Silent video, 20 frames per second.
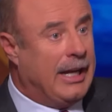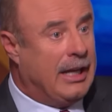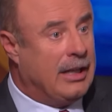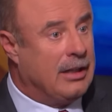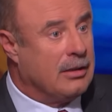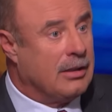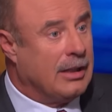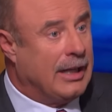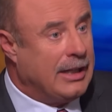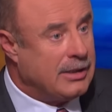
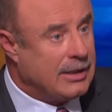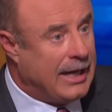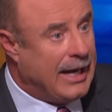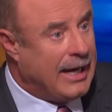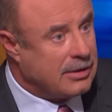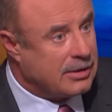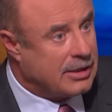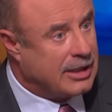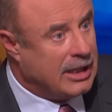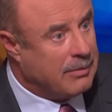and let's
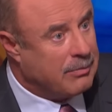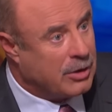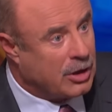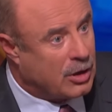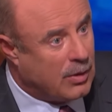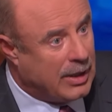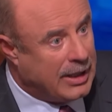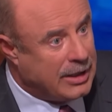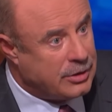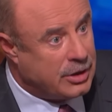ask him the
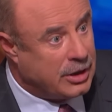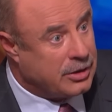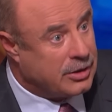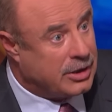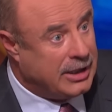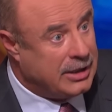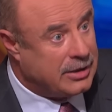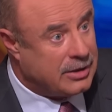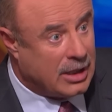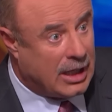questions.
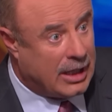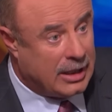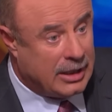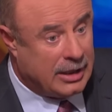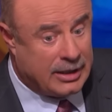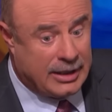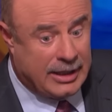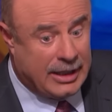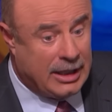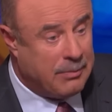He's not
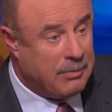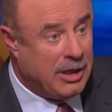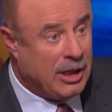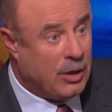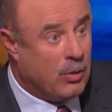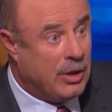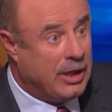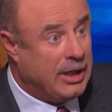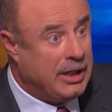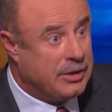get him here
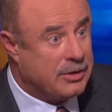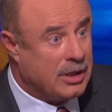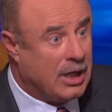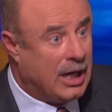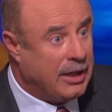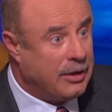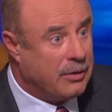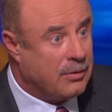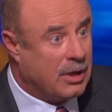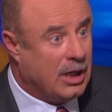when he's
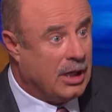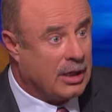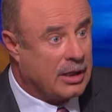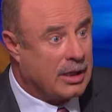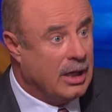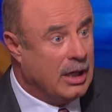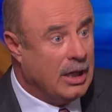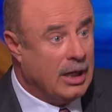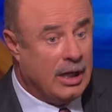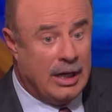not drunk
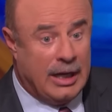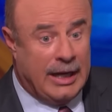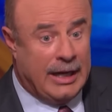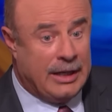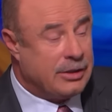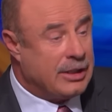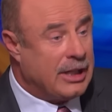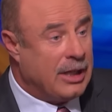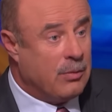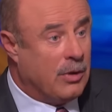and
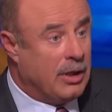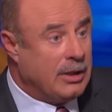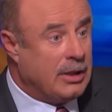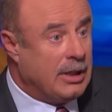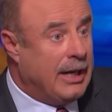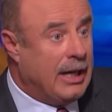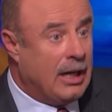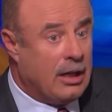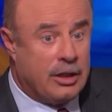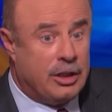say, What the
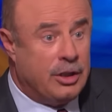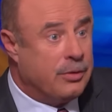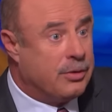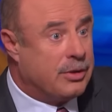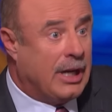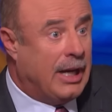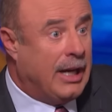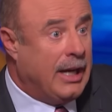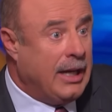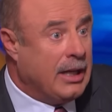hell are you
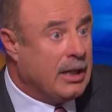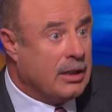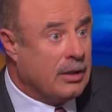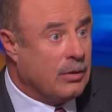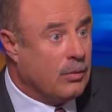saying?